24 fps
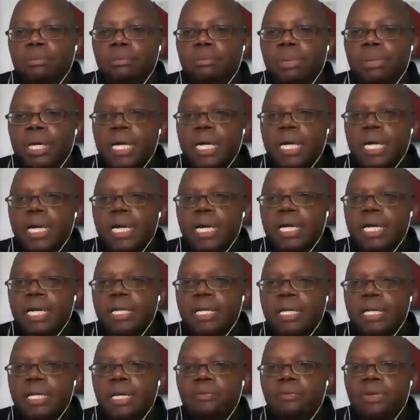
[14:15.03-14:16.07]
But
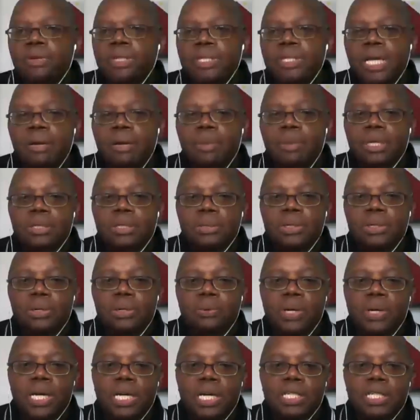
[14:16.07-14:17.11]
every time I turned
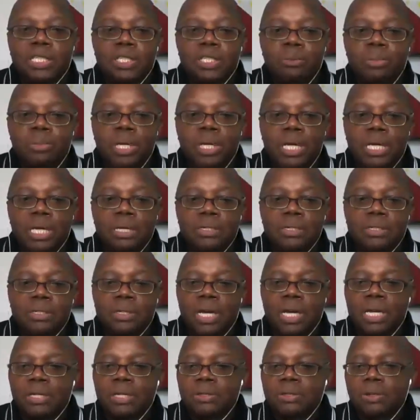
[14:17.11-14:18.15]
around, she's begging,
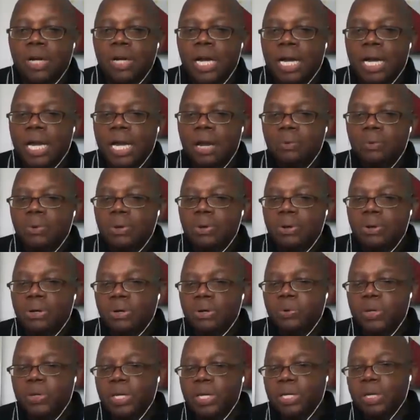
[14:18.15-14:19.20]
so I knew I got rid of her
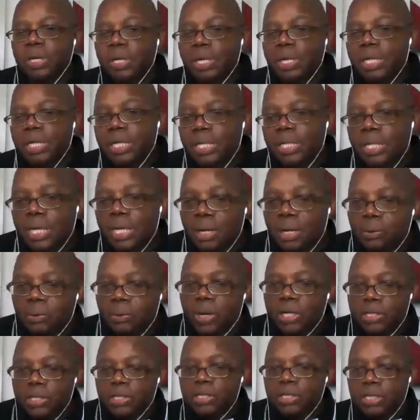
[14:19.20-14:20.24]
quick. Yeah,
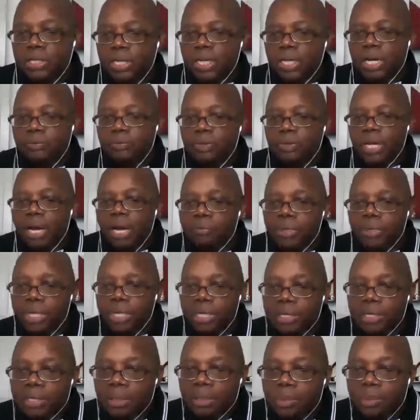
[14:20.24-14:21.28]
Russians, yeah, I
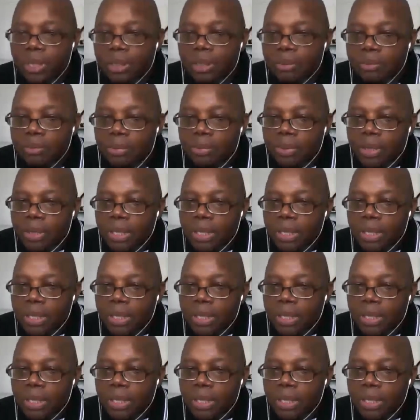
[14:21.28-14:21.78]
dated some of them.